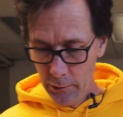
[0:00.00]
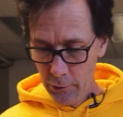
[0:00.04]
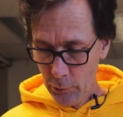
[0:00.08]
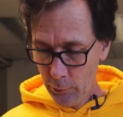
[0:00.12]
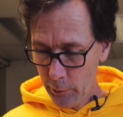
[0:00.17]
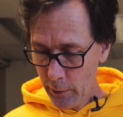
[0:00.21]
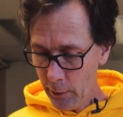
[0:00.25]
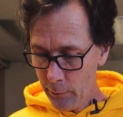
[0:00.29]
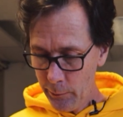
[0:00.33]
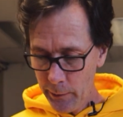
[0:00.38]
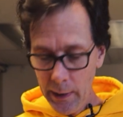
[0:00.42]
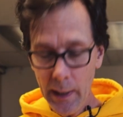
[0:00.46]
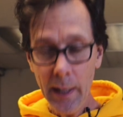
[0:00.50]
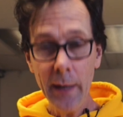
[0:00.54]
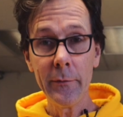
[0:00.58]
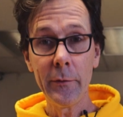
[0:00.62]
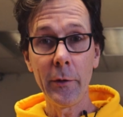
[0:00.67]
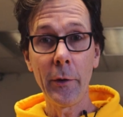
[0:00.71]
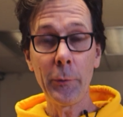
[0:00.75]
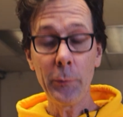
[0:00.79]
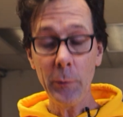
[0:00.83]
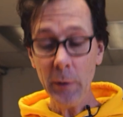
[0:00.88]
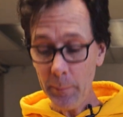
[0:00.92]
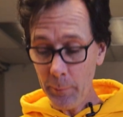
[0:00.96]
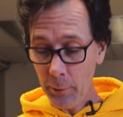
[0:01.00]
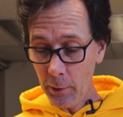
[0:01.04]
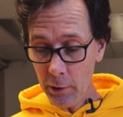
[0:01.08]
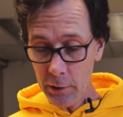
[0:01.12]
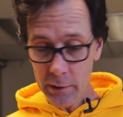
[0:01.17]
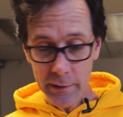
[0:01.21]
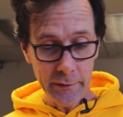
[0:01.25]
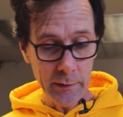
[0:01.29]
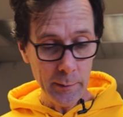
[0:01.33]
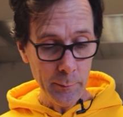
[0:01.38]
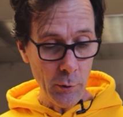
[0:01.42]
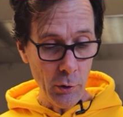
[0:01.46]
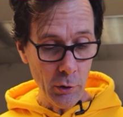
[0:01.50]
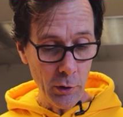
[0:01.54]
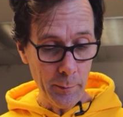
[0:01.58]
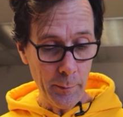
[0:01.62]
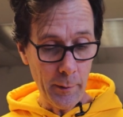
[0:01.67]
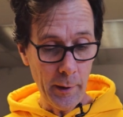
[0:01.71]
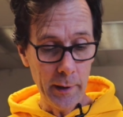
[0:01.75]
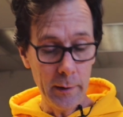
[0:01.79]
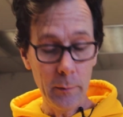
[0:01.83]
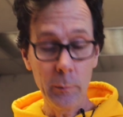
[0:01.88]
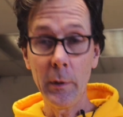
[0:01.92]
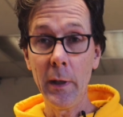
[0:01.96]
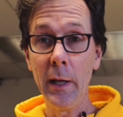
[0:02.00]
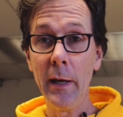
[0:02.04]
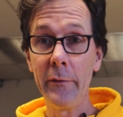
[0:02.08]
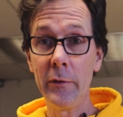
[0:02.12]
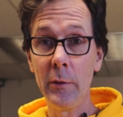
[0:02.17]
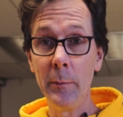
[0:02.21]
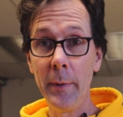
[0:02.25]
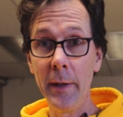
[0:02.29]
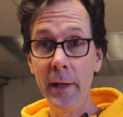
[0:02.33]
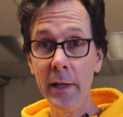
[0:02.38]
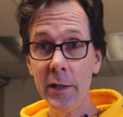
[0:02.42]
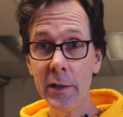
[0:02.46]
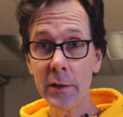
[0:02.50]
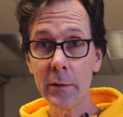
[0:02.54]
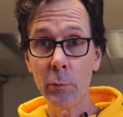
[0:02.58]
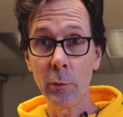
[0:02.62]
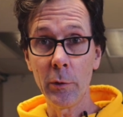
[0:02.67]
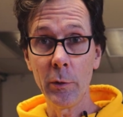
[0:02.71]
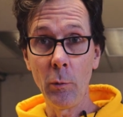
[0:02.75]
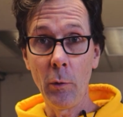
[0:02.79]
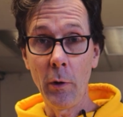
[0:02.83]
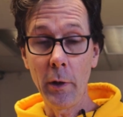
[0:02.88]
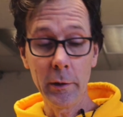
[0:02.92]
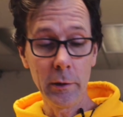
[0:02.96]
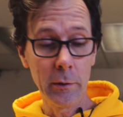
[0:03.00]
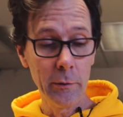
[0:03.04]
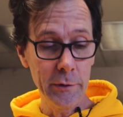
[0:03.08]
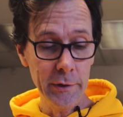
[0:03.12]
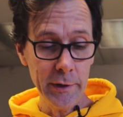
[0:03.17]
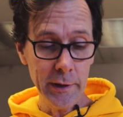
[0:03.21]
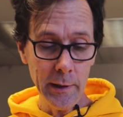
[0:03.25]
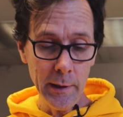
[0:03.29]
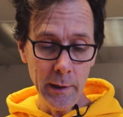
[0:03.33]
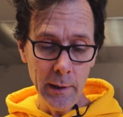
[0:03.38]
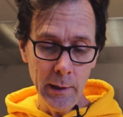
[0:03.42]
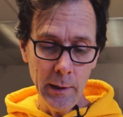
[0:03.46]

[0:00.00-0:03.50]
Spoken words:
so here we have the 3 parts of the Moka Pot. We have the base where the water goes in.